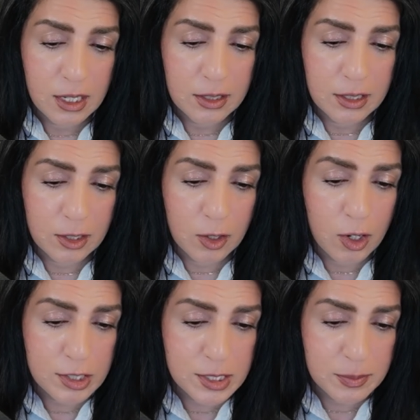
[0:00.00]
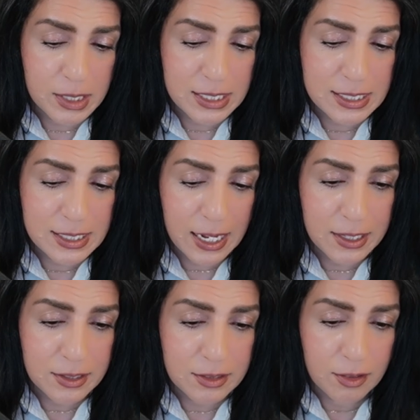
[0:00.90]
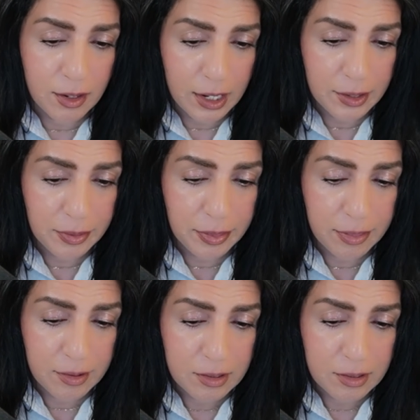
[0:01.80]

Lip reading: then customer estate length,